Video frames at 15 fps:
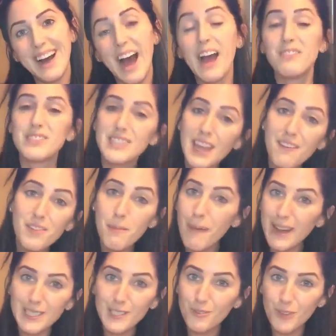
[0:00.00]
I've saved the
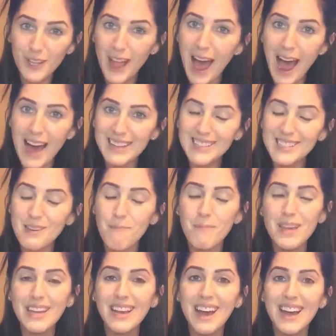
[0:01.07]
best for last
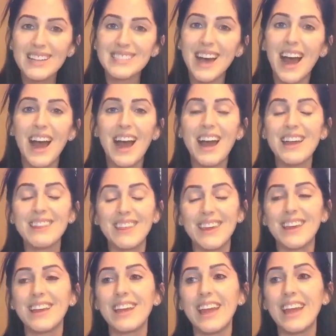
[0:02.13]
because I
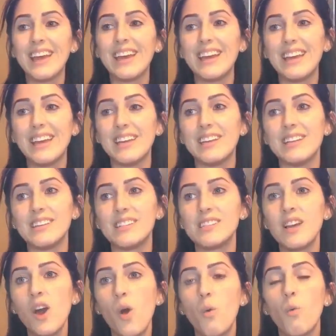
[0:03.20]
think it is
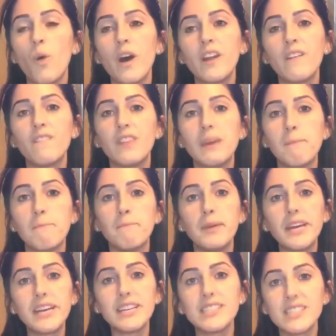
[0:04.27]
one of the
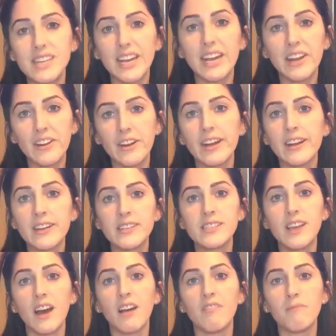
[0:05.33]
biggest
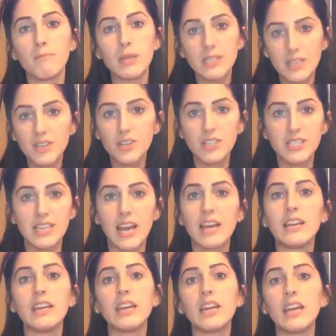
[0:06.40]
areas of
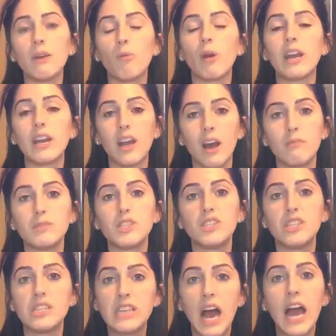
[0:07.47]
misunderstanding when it comes
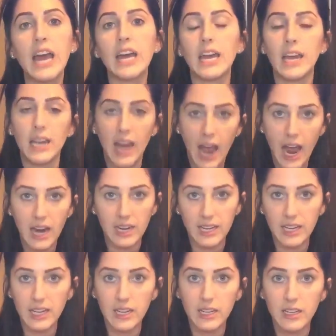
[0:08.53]
to diet and
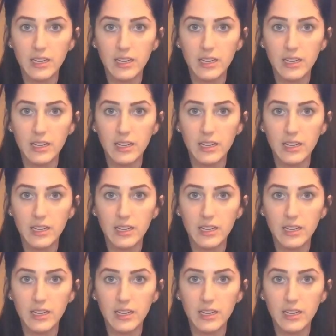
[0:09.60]
acne.